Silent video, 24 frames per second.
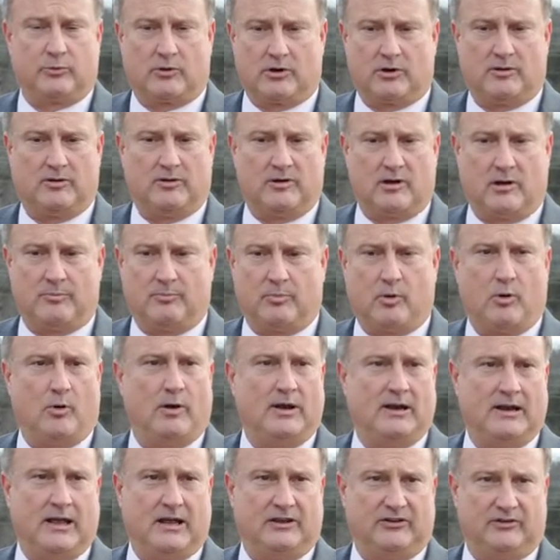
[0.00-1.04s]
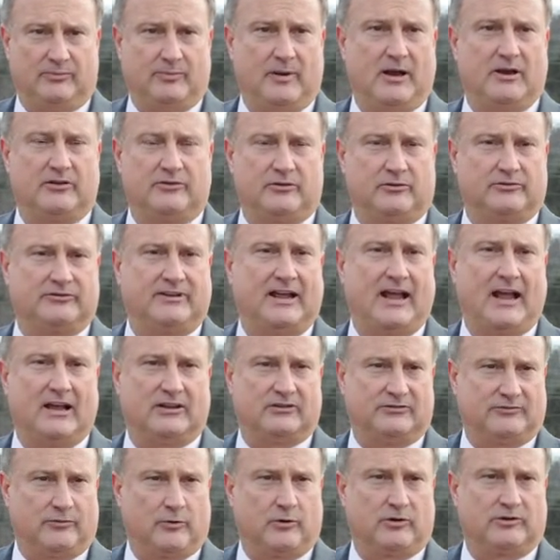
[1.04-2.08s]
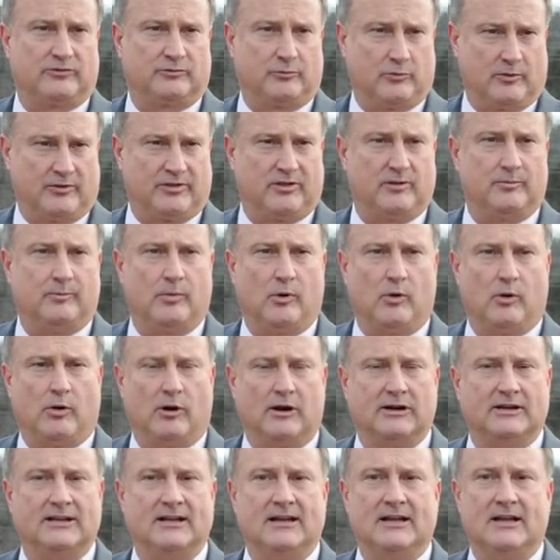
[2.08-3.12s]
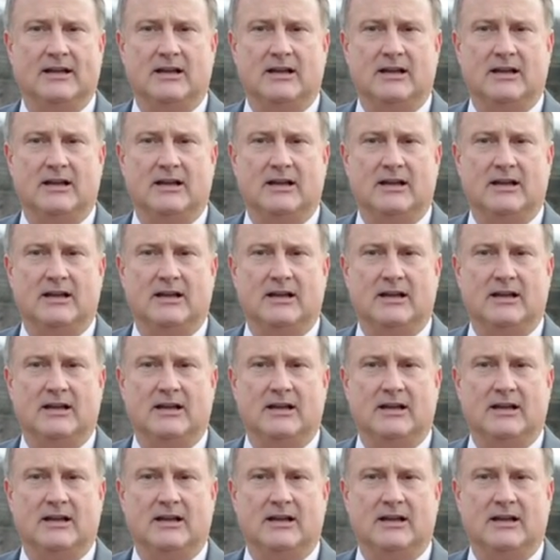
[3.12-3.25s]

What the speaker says: We're going to appoint a special task force with the board